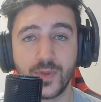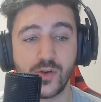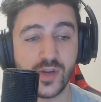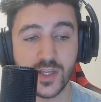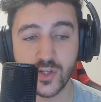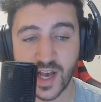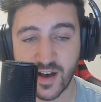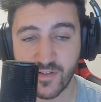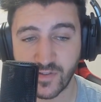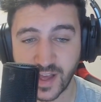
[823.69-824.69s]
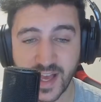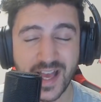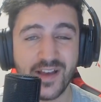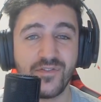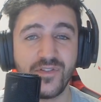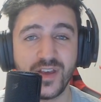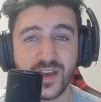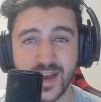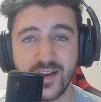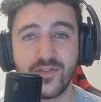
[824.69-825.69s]
You need to have heavy
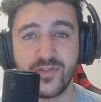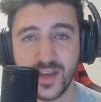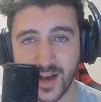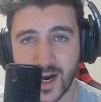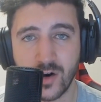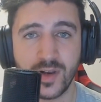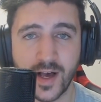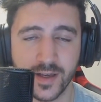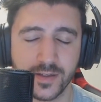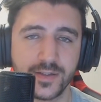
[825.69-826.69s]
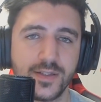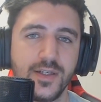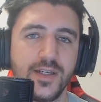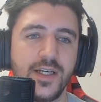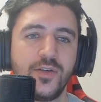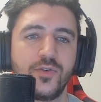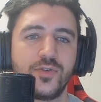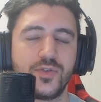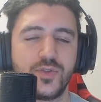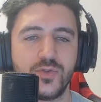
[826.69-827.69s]
outliers in
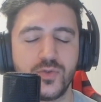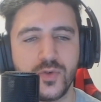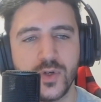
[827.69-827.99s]
order to,